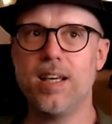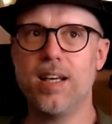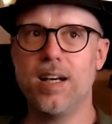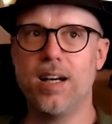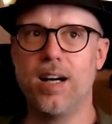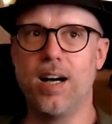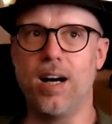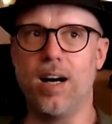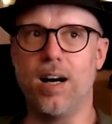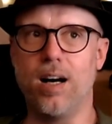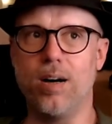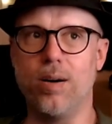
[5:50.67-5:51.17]

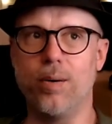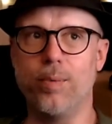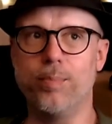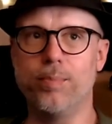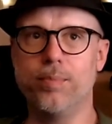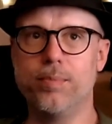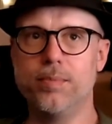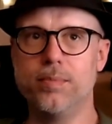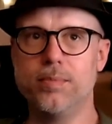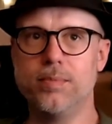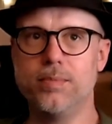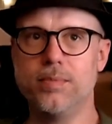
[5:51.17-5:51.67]

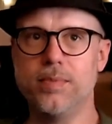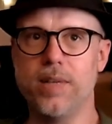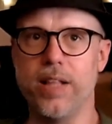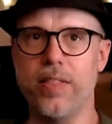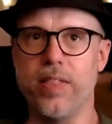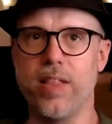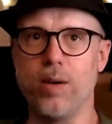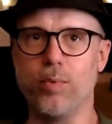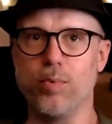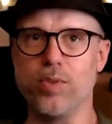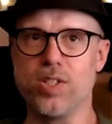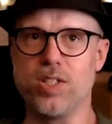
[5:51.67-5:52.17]
and
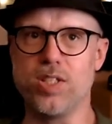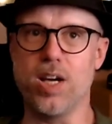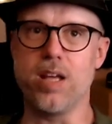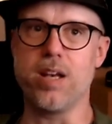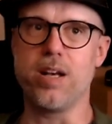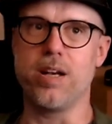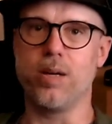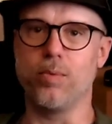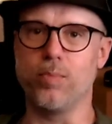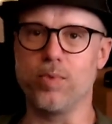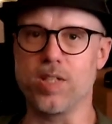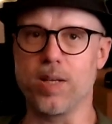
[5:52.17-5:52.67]
that it was done
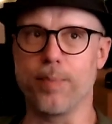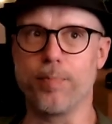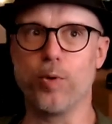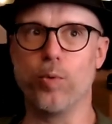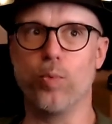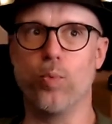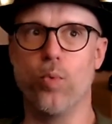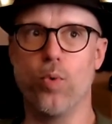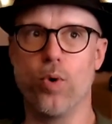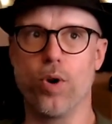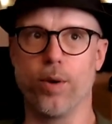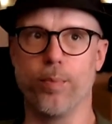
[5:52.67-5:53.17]
and it was up to
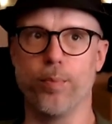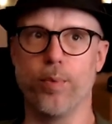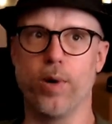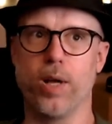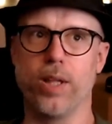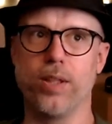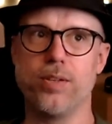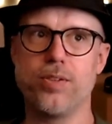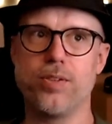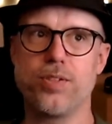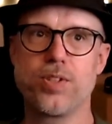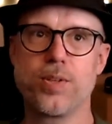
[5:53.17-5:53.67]
Warner
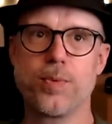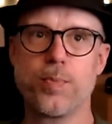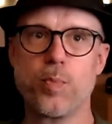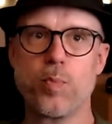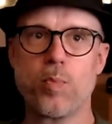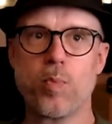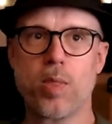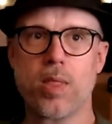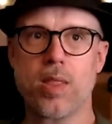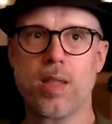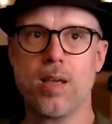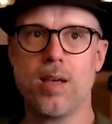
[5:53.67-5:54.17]
Brothers.
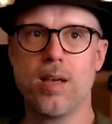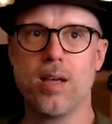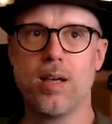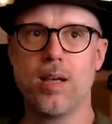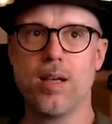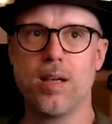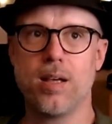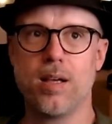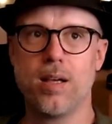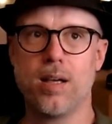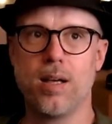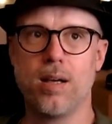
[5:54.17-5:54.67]

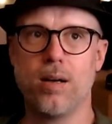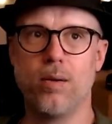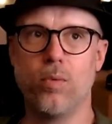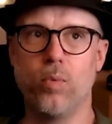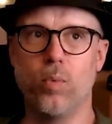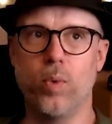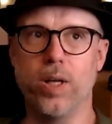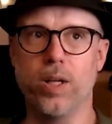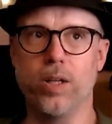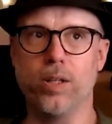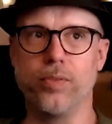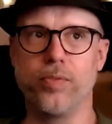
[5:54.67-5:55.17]

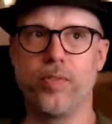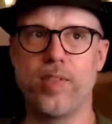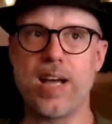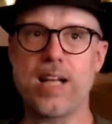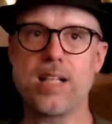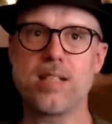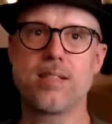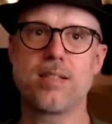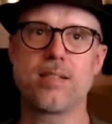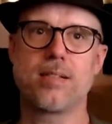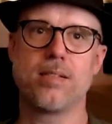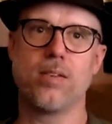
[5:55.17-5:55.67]
Well,
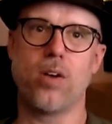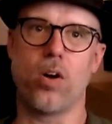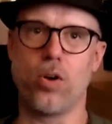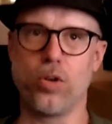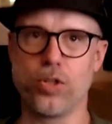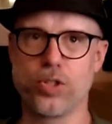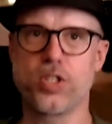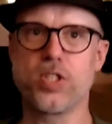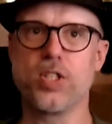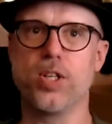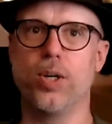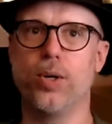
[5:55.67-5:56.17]
that's
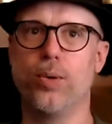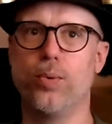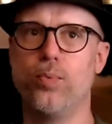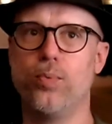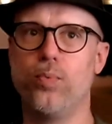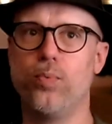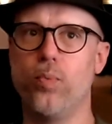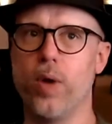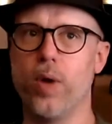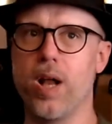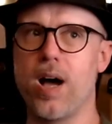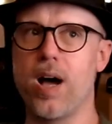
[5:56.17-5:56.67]
also
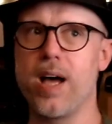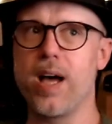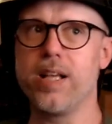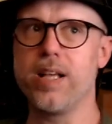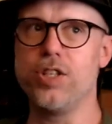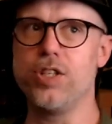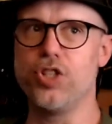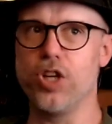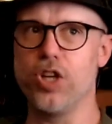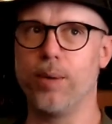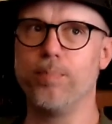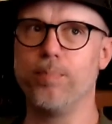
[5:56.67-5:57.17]
when I
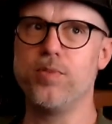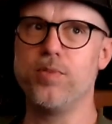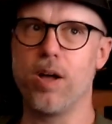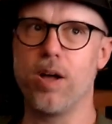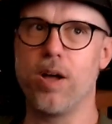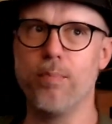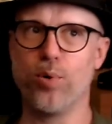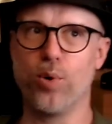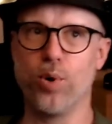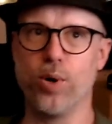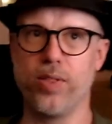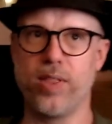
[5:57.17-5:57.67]
jumped on
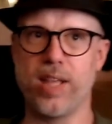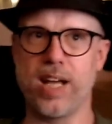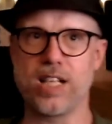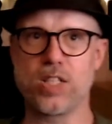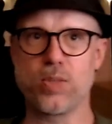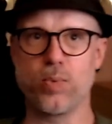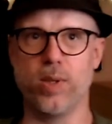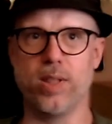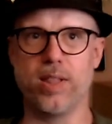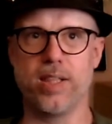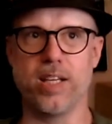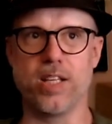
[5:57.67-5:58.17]
board.
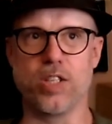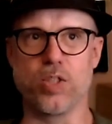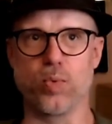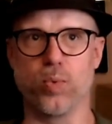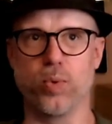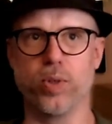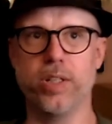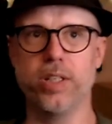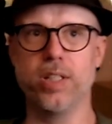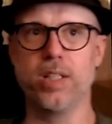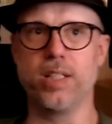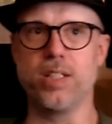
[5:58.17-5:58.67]
That's when things
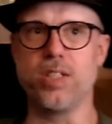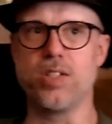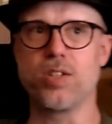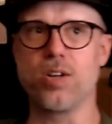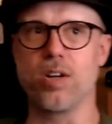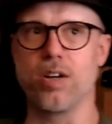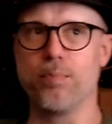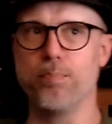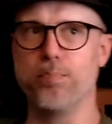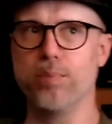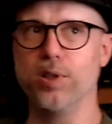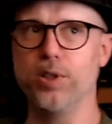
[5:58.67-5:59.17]
really
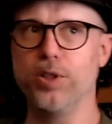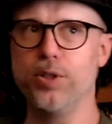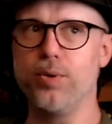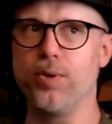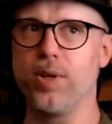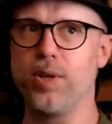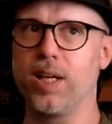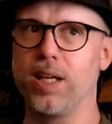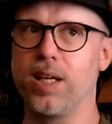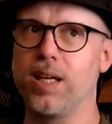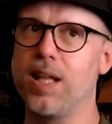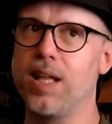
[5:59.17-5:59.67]
started
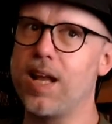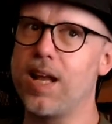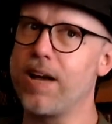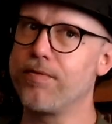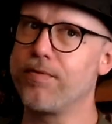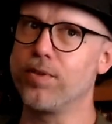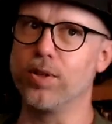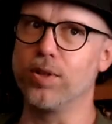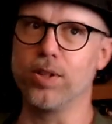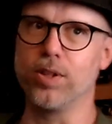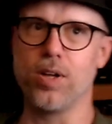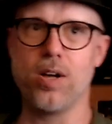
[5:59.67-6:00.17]
ballooning. And
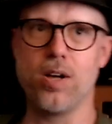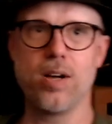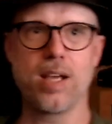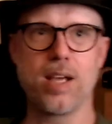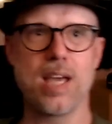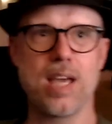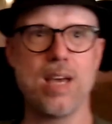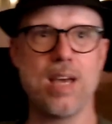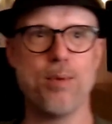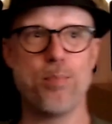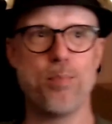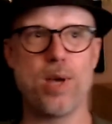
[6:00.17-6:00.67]
after a long
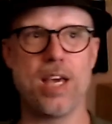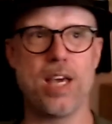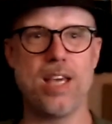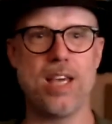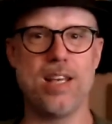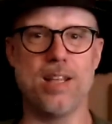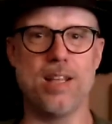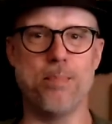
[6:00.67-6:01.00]
campaign in